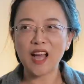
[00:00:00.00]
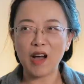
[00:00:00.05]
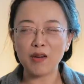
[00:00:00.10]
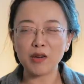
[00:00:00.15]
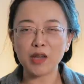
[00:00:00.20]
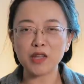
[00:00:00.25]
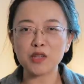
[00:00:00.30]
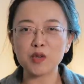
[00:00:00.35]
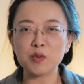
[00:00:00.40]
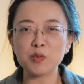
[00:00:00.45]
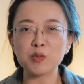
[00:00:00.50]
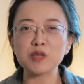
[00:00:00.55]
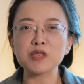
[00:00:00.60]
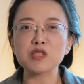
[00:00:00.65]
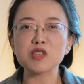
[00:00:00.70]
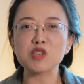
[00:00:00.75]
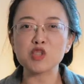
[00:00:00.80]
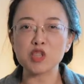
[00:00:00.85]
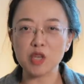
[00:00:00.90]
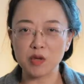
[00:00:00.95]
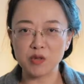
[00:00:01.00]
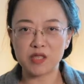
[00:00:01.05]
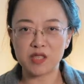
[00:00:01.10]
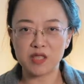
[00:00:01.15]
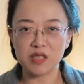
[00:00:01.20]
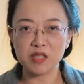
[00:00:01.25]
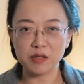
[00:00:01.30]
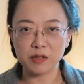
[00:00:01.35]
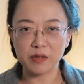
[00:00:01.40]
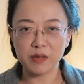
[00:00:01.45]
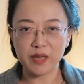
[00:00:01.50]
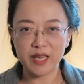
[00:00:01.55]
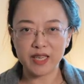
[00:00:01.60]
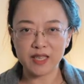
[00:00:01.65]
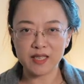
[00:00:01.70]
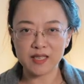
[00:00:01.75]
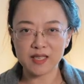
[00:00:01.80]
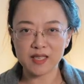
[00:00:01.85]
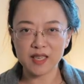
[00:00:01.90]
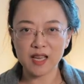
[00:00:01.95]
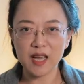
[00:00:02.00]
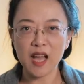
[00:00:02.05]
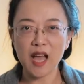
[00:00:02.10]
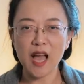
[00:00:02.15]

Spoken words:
How can you be so serious